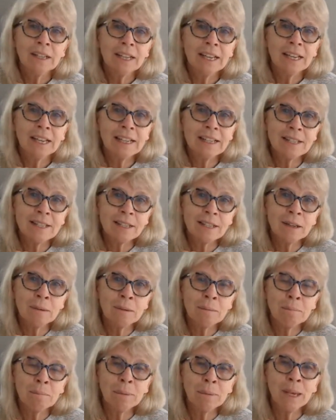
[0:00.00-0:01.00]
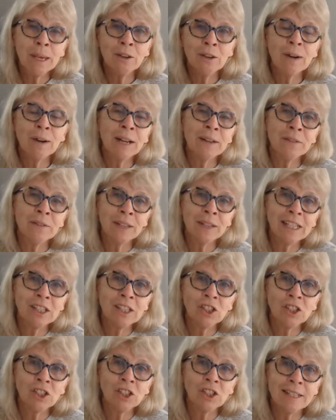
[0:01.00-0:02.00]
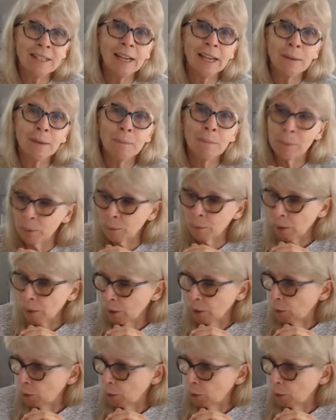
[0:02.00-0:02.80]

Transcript: is being around the kitchen table